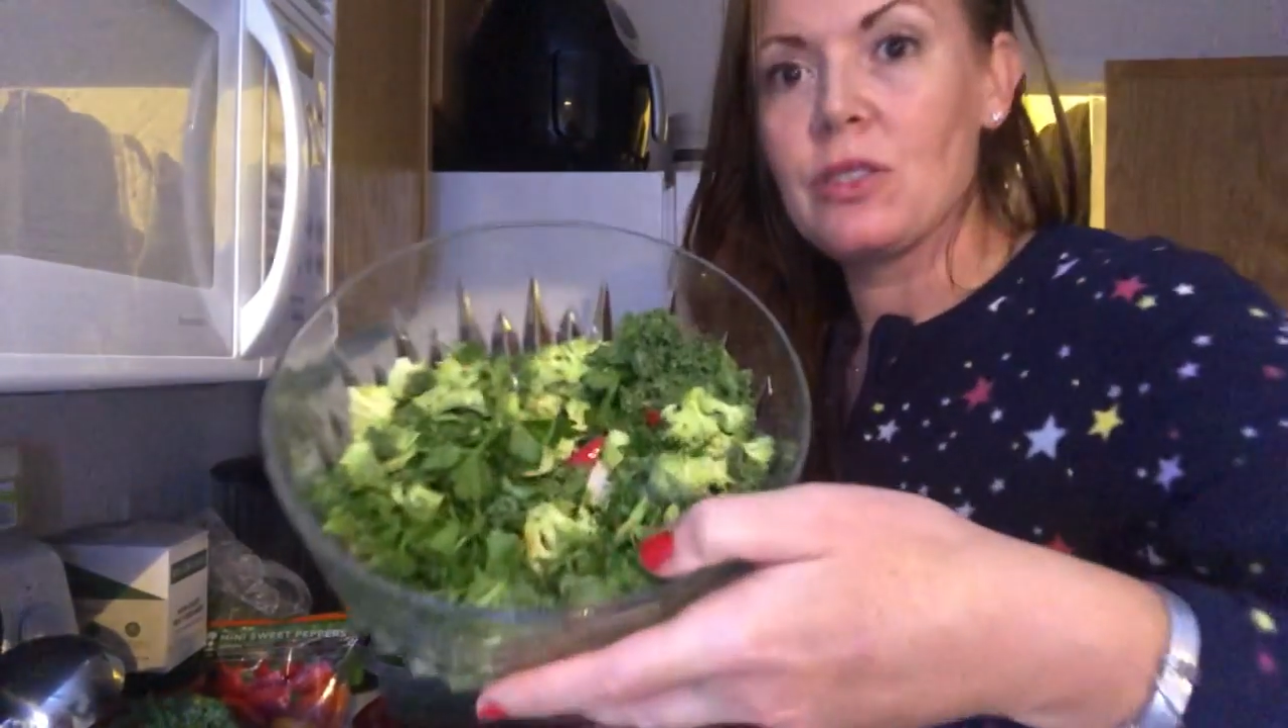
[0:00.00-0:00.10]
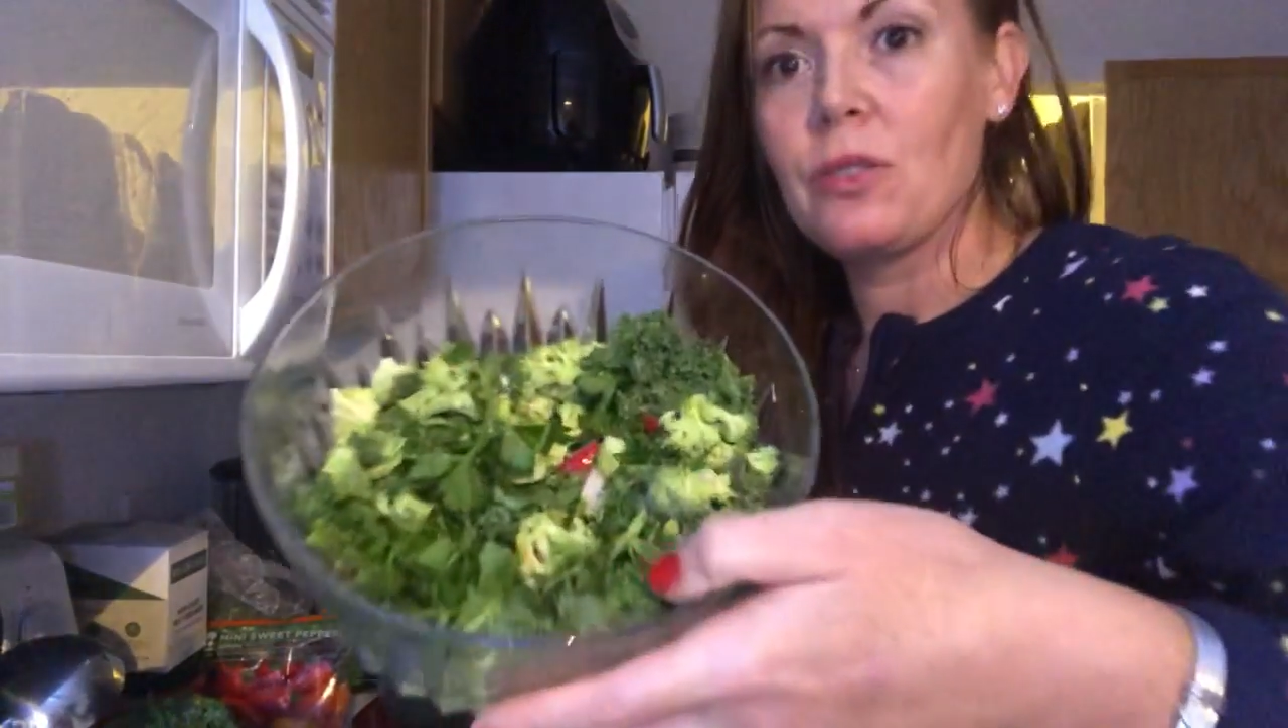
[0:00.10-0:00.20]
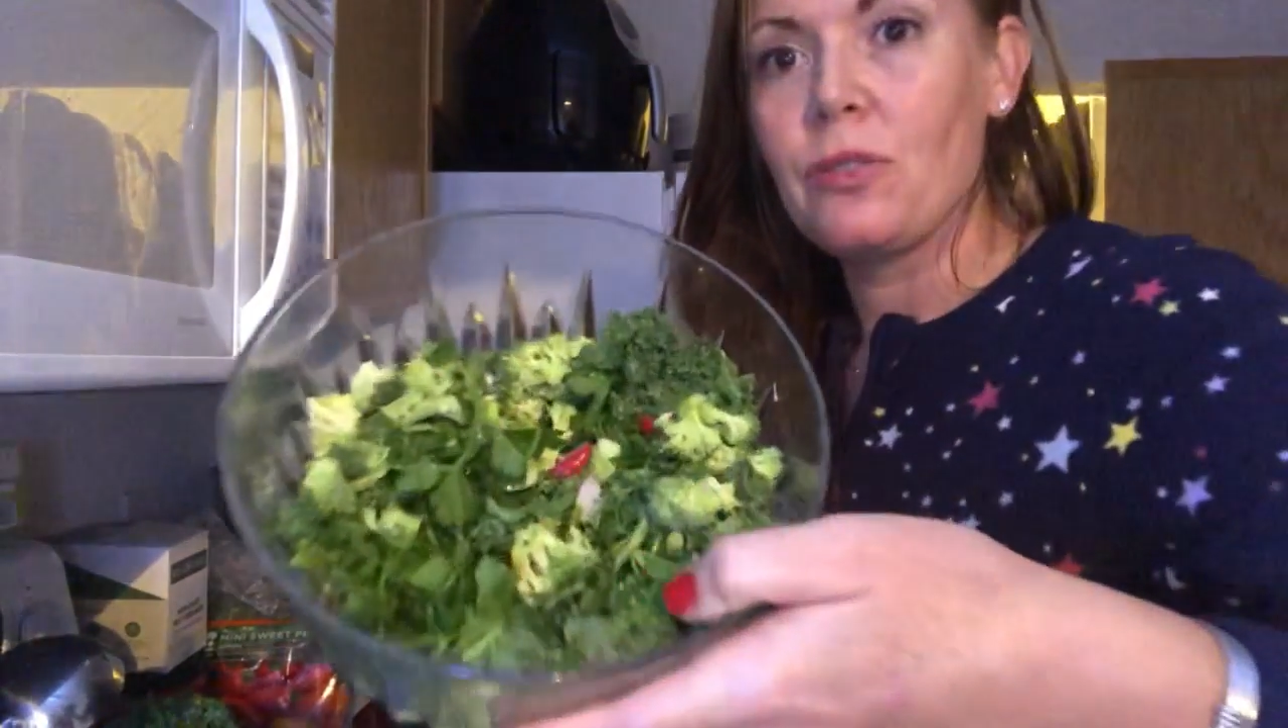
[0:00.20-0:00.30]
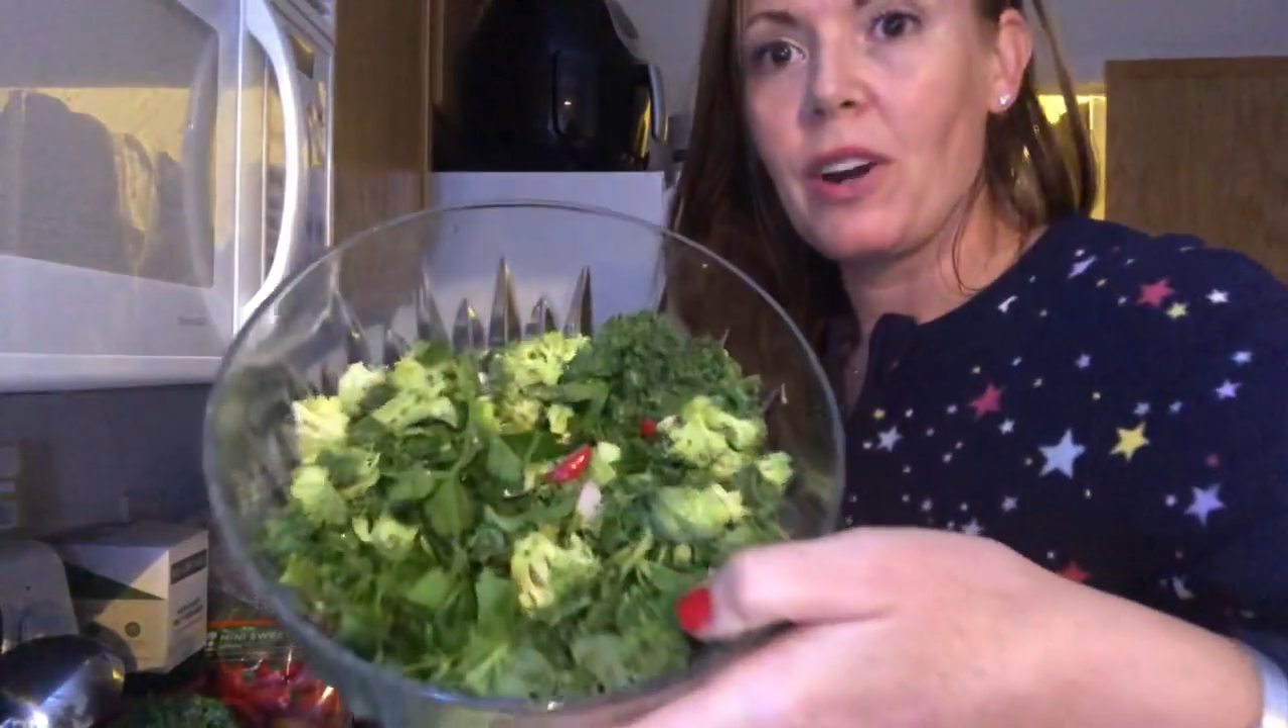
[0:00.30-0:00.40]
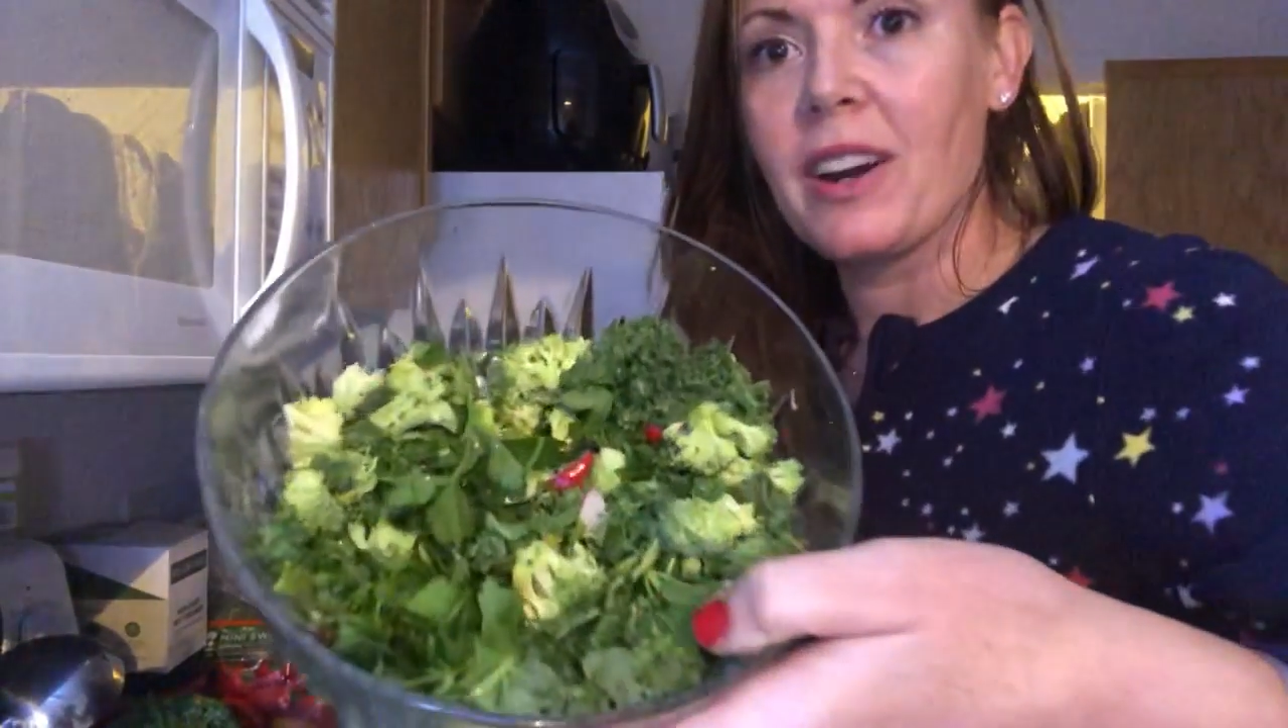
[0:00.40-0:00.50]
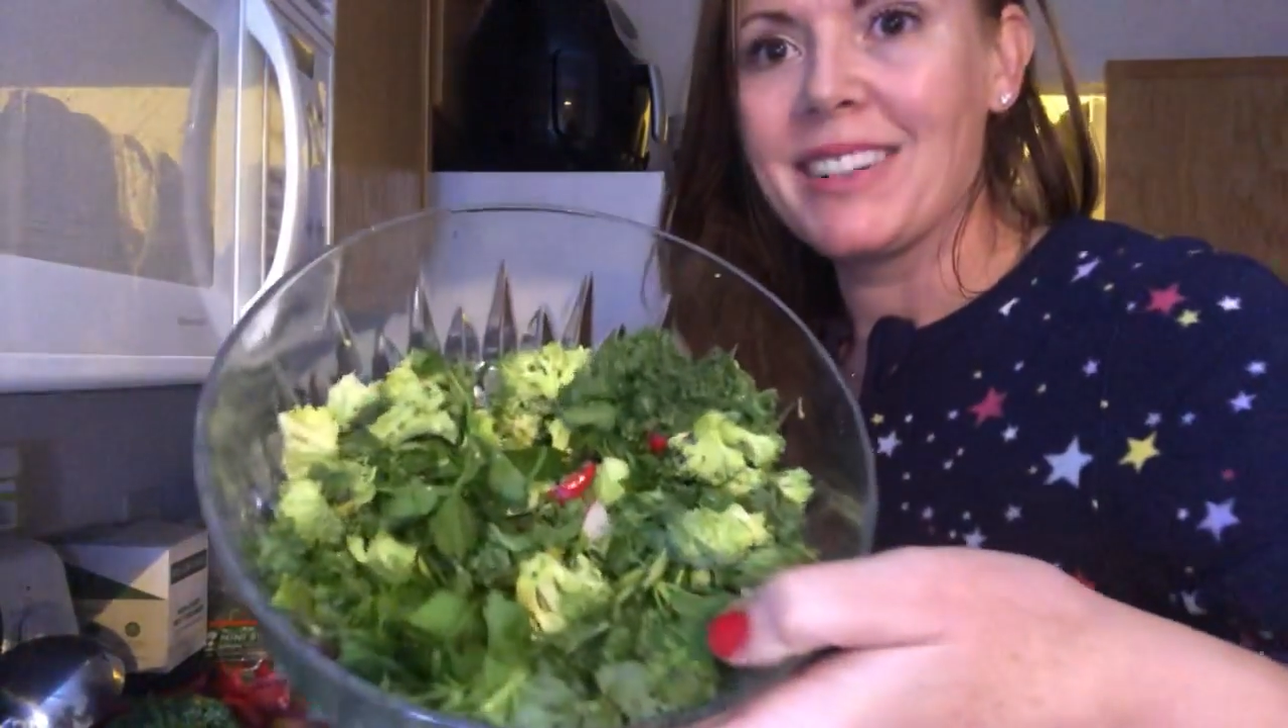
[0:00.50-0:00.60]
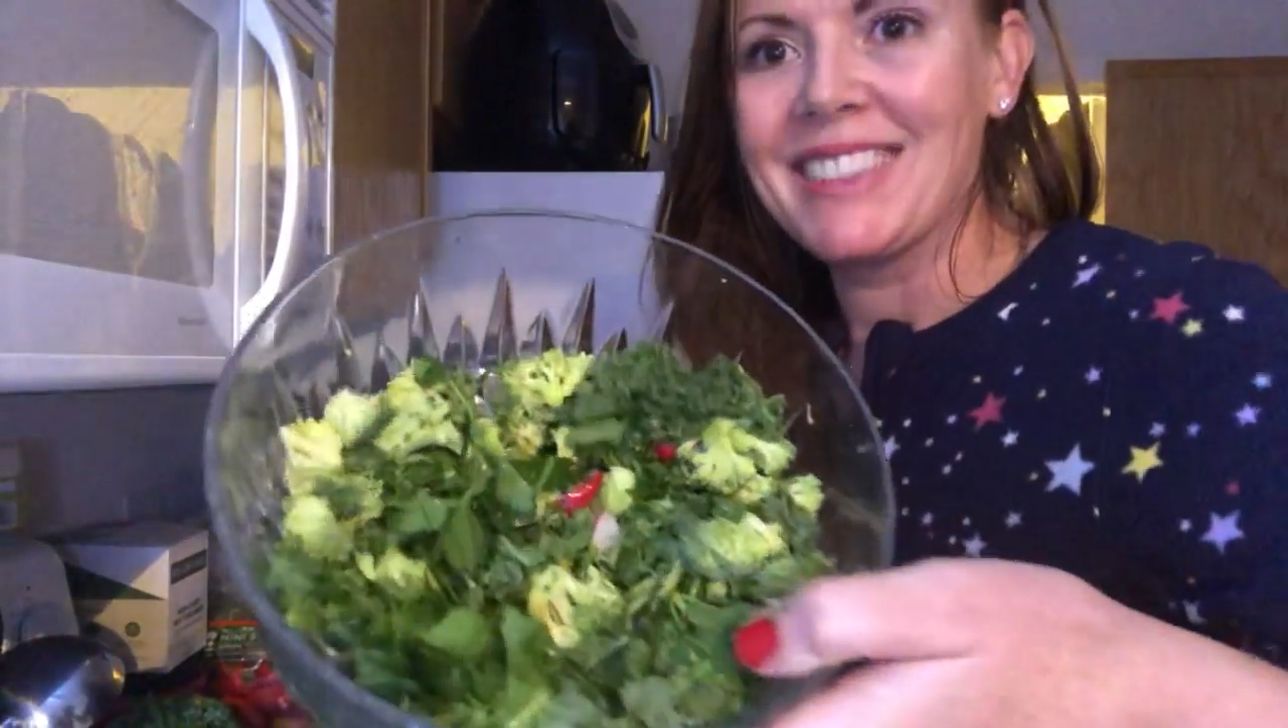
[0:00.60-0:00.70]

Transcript: so far.